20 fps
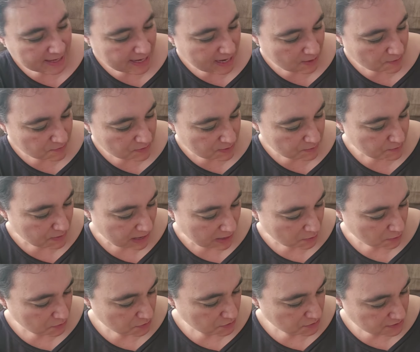can read
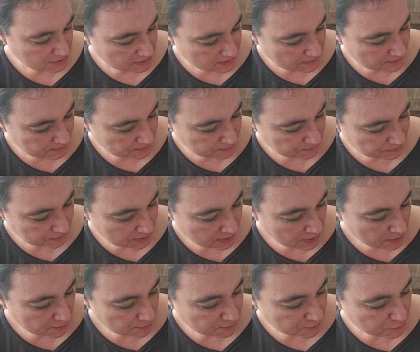backwards,
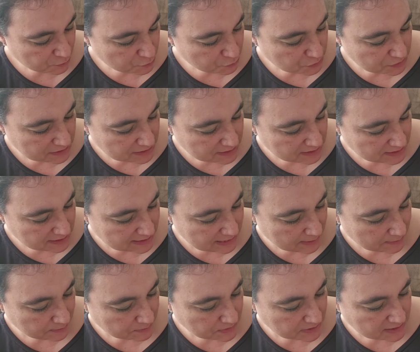fruity
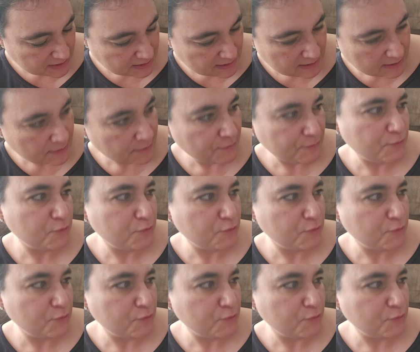sips.